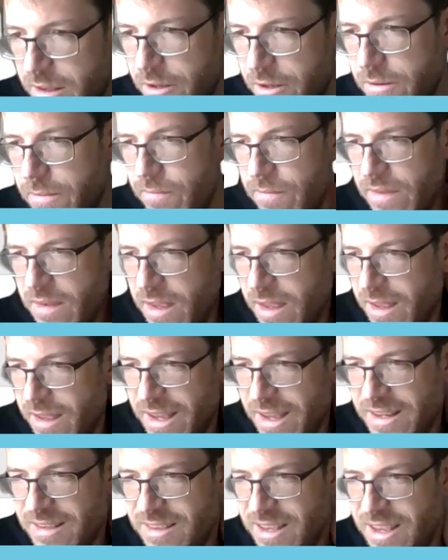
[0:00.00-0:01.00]
So
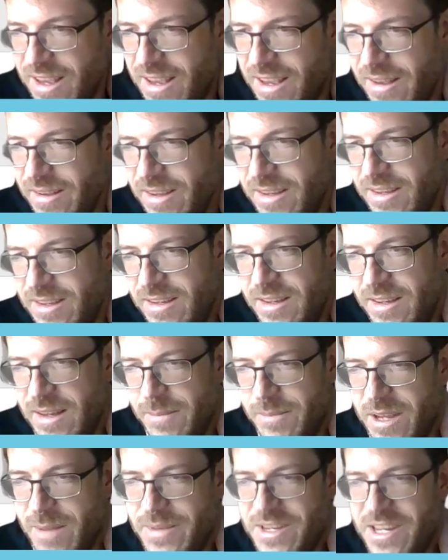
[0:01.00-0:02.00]
I guess
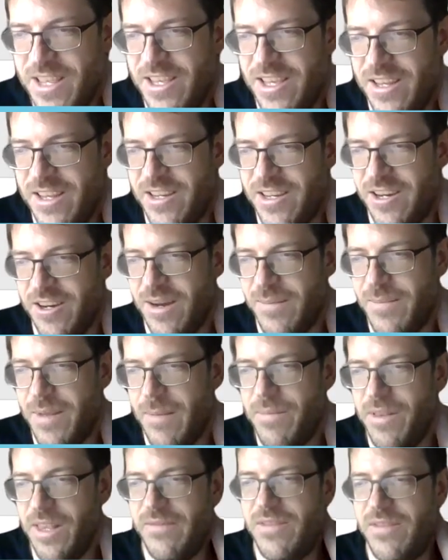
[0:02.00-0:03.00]
I'm coming to the end here.
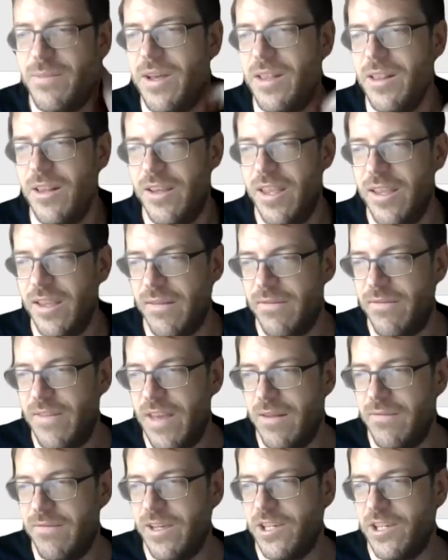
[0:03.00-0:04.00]
I believe that by looking at
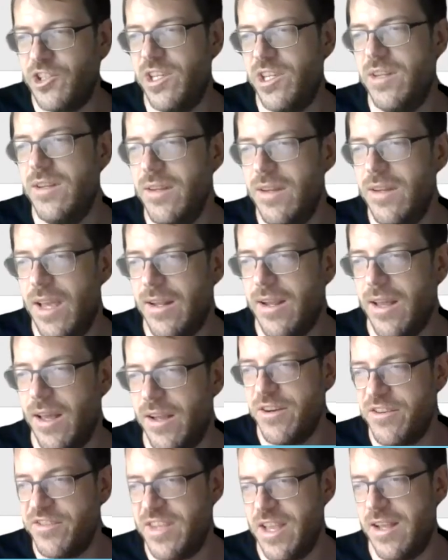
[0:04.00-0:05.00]
fan fiction
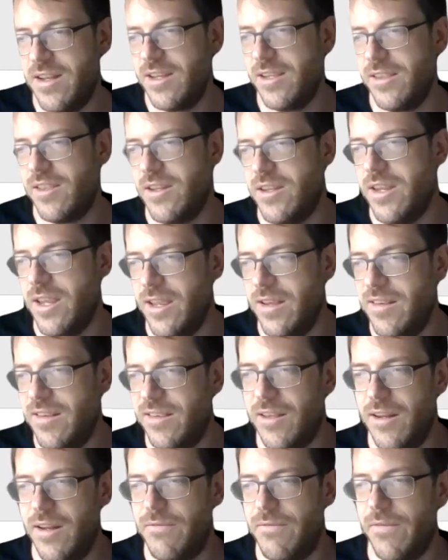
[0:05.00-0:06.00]
understanding the
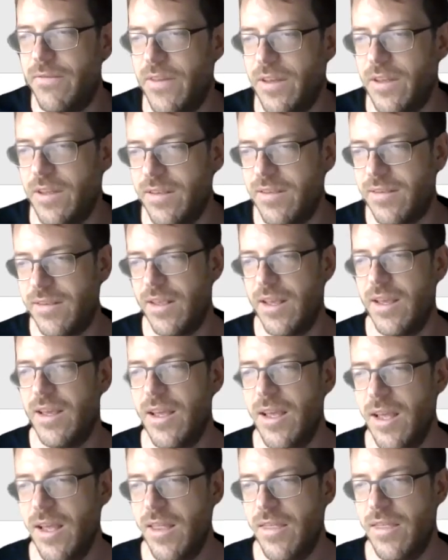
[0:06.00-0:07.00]
needs that it fulfills,
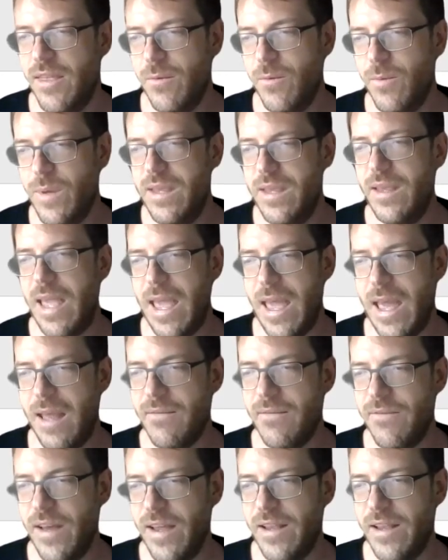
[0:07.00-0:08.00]
that we
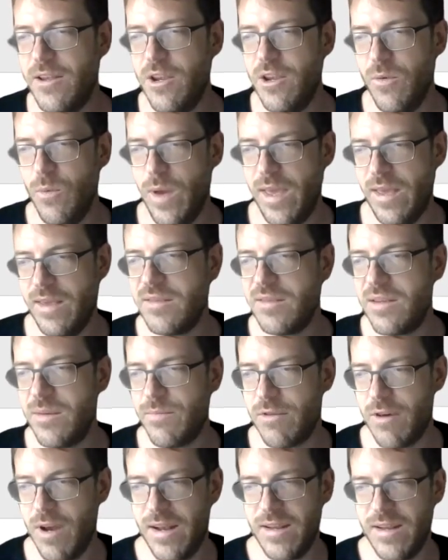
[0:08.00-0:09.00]
can find new ways
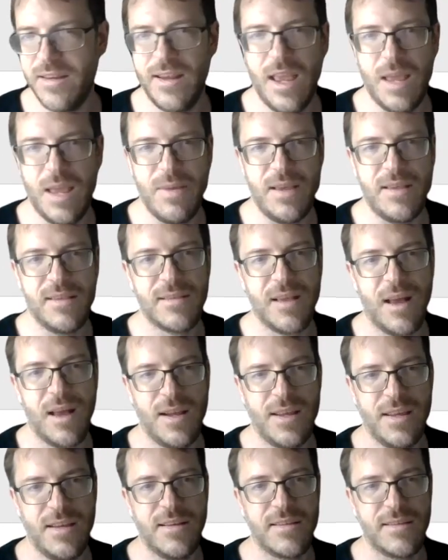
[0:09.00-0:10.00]
to broaden gaming's
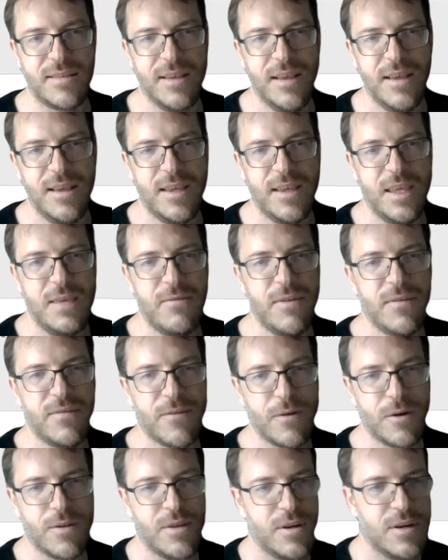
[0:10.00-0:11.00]
audience
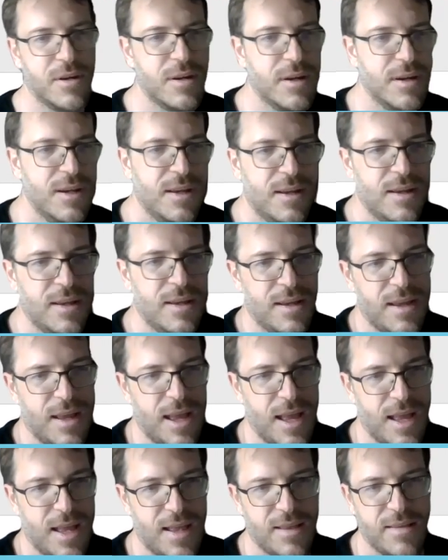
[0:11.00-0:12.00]
even further.
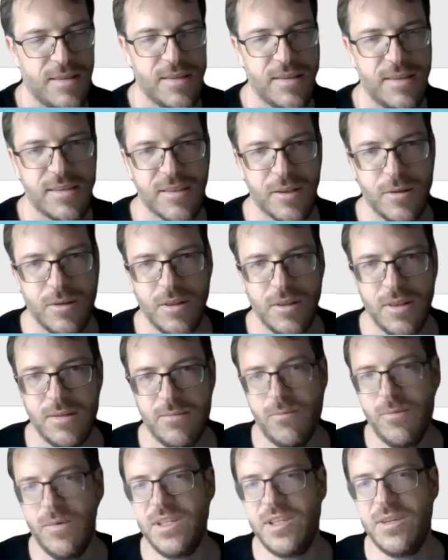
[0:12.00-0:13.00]

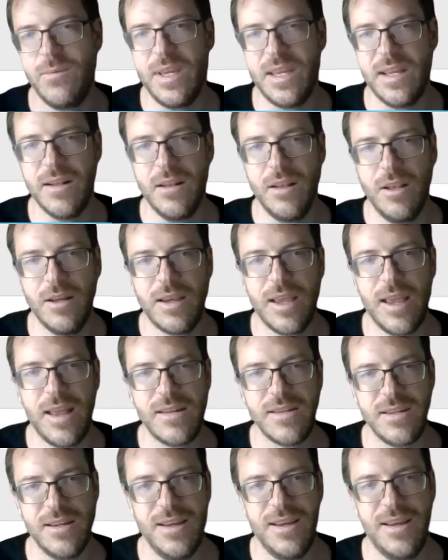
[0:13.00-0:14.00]
So we can look
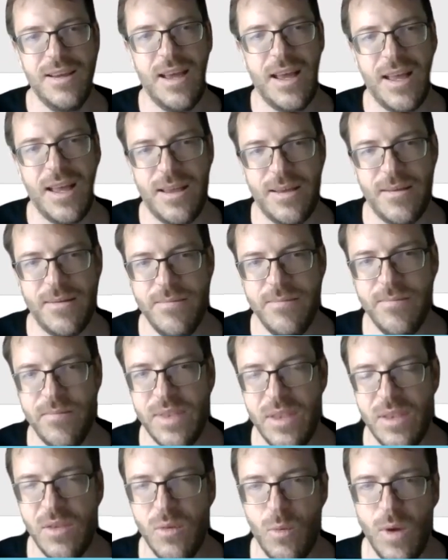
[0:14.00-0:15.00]
at
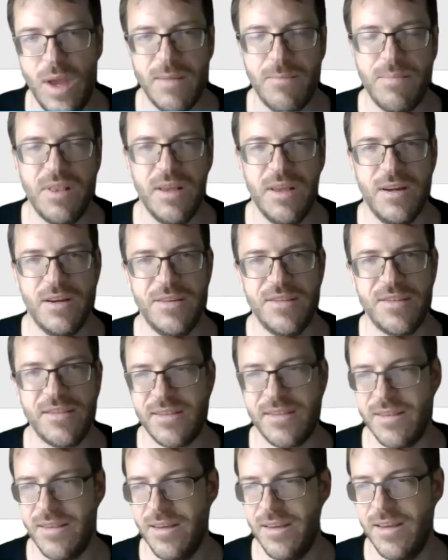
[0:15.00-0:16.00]
the way that
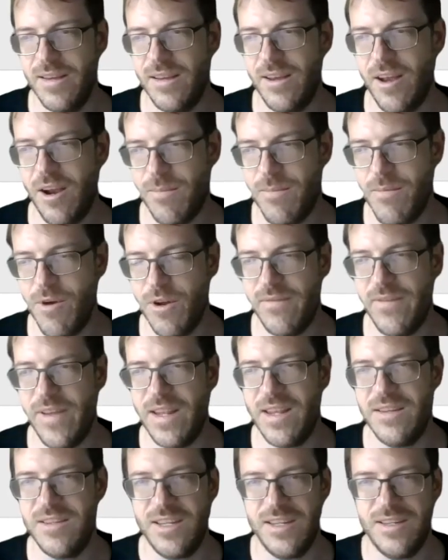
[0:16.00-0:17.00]
players are
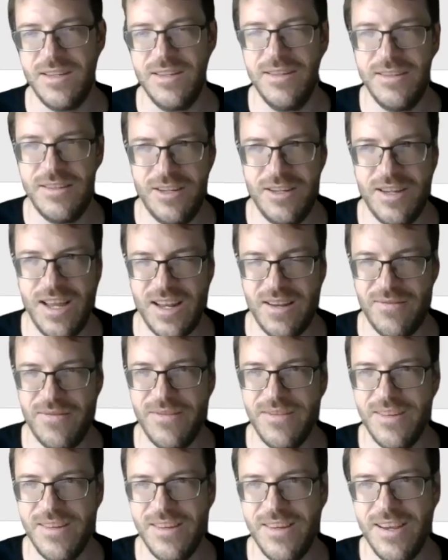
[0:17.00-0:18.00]
motivated to kind
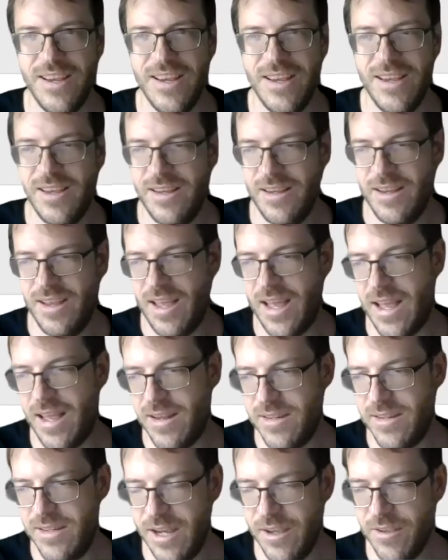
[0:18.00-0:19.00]

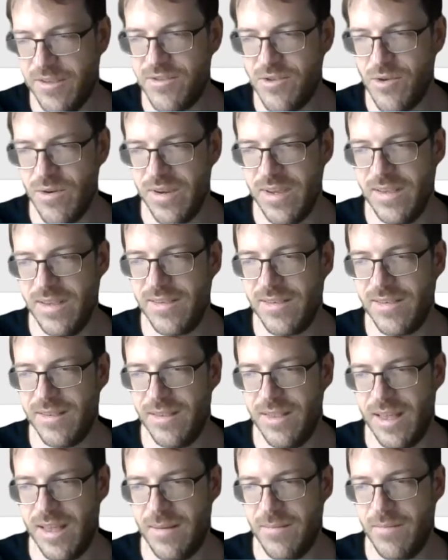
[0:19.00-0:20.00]
of tell
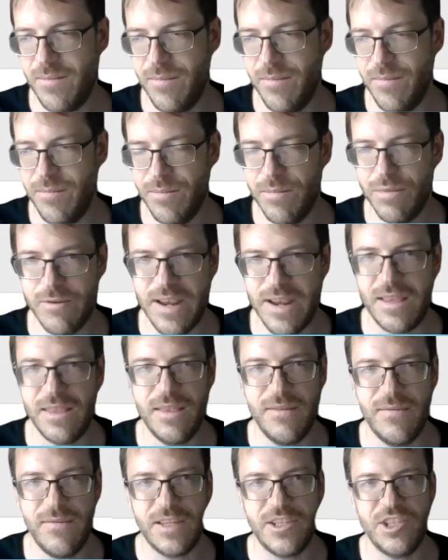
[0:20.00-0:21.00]
stories that
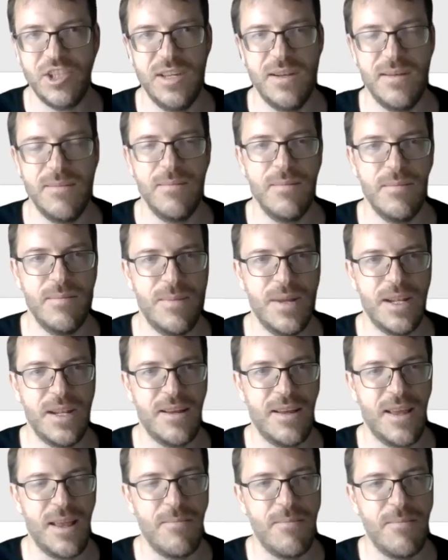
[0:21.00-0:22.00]
break the fiction,
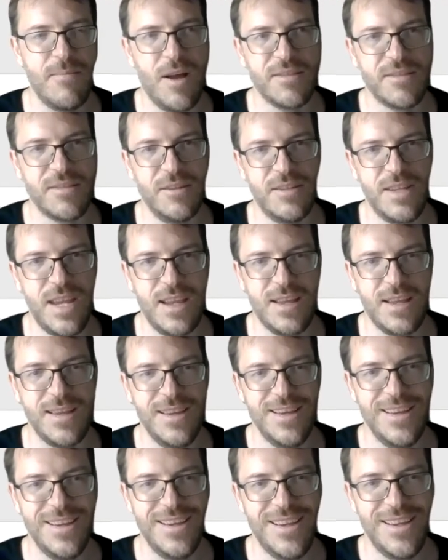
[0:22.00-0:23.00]
but also
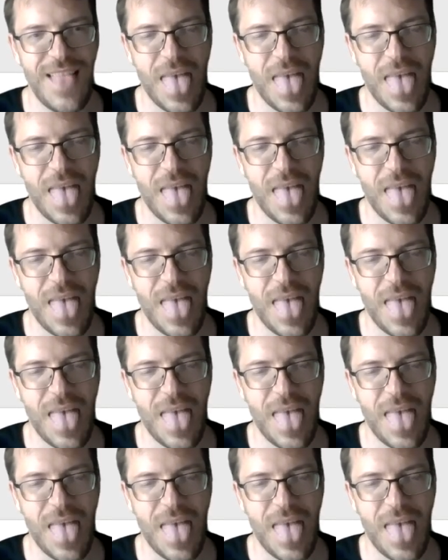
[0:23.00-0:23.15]
treat